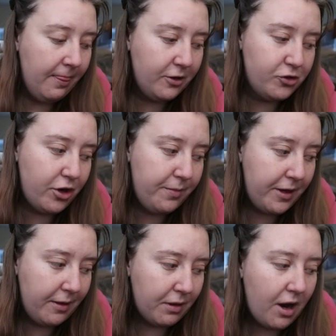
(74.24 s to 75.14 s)
The job
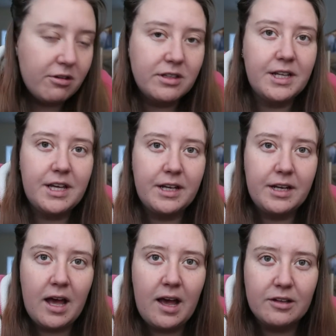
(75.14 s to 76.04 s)
that I'm currently
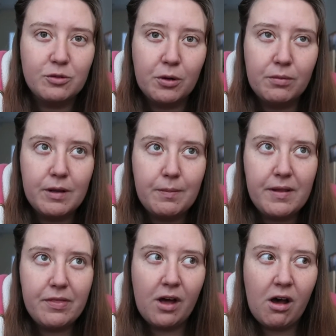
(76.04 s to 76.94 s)
in has probably
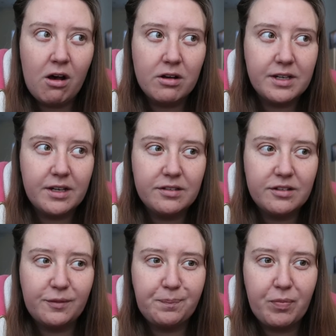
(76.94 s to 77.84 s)
been the
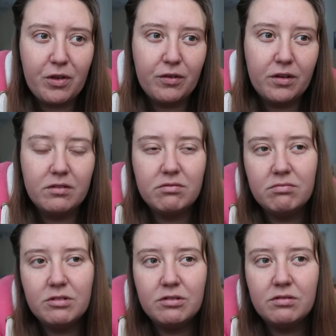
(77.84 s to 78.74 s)
hardest,
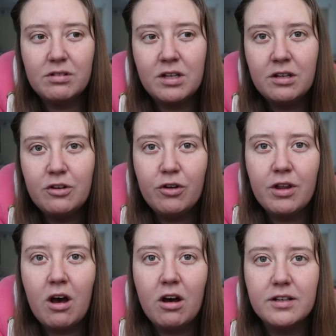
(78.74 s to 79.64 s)
well, not
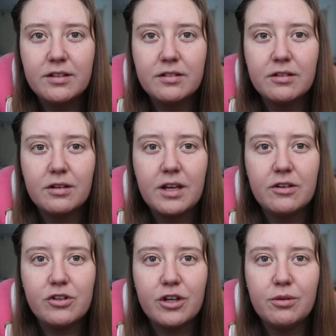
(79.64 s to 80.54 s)
the hardest
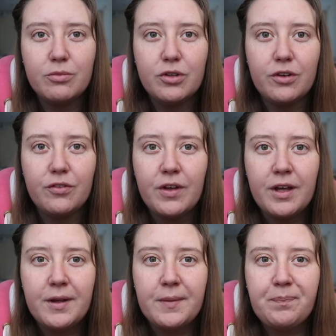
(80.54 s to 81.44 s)
in terms of
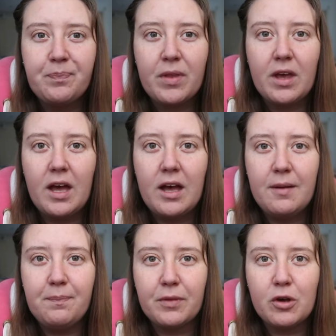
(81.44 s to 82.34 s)

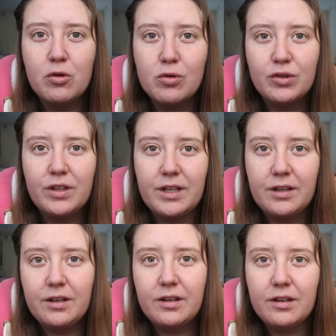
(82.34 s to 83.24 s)
um,
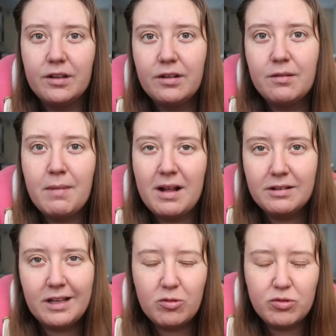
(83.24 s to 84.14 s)
causing
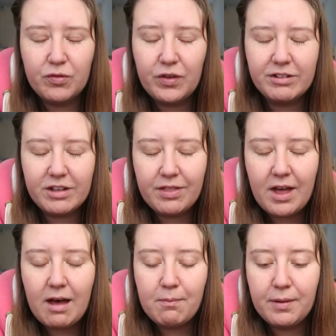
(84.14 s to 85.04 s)
meltdowns and things like
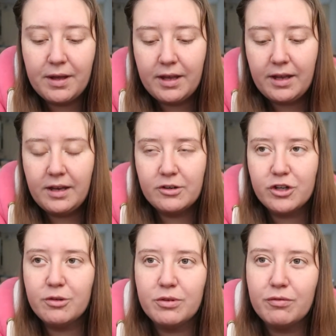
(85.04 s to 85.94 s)
that but in
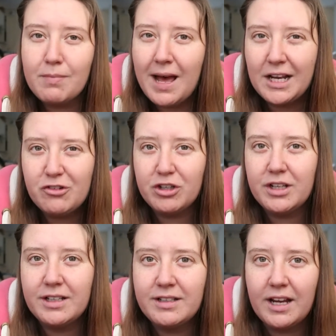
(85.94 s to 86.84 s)
terms of
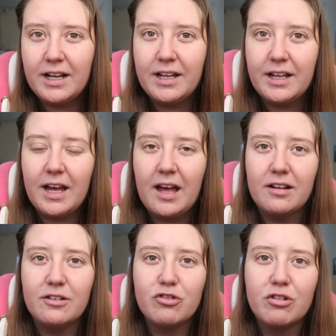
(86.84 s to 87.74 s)
managing it daily
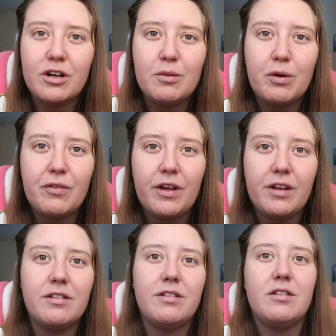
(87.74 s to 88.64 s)
and struggling with
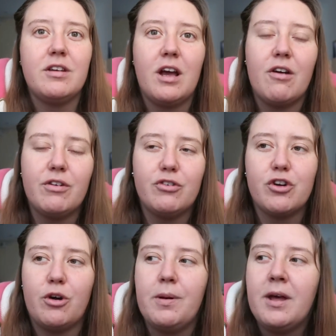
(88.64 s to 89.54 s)
it the current
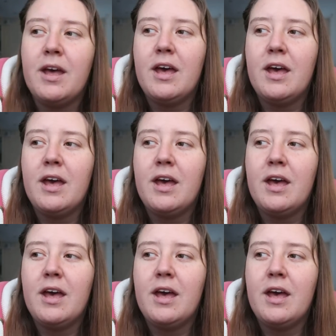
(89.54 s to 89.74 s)
job